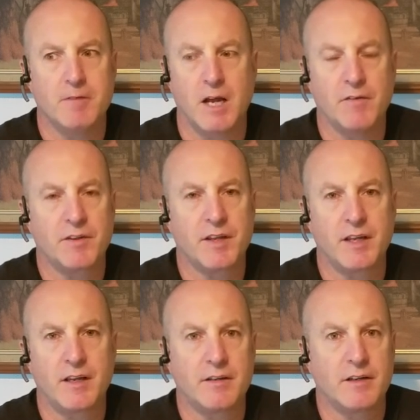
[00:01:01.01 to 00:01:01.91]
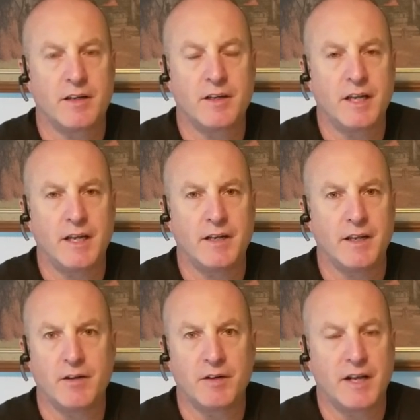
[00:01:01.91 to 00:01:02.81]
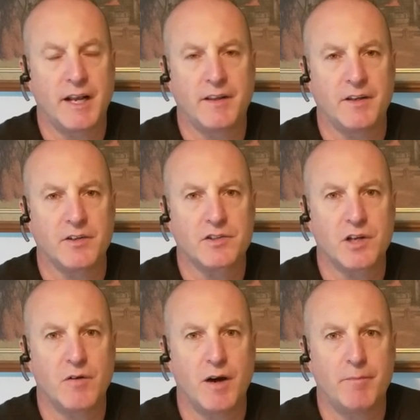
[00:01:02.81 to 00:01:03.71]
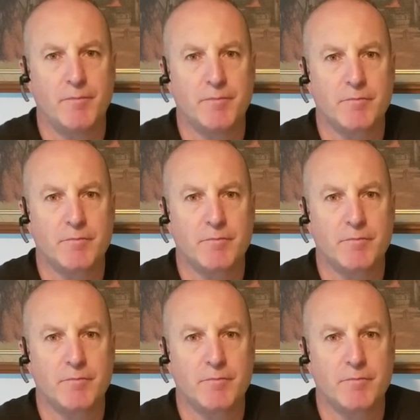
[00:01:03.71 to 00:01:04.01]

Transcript: everything you can need. You don't need anything. Just show up.